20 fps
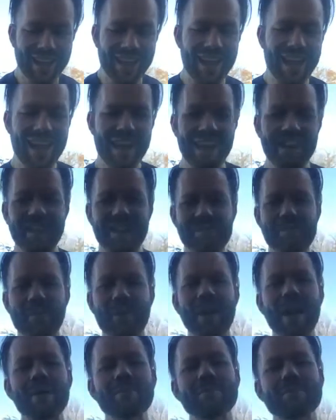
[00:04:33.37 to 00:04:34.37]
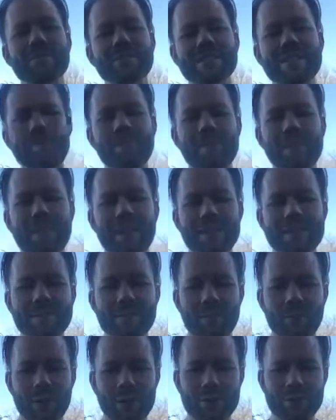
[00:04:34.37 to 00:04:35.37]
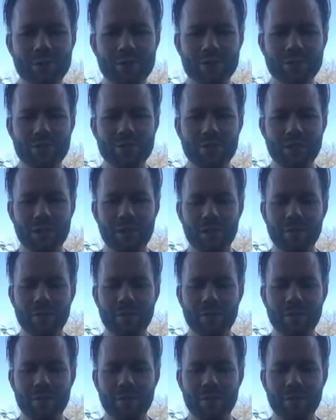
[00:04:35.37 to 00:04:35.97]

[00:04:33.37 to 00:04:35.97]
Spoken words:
and perhaps stimulated some questions.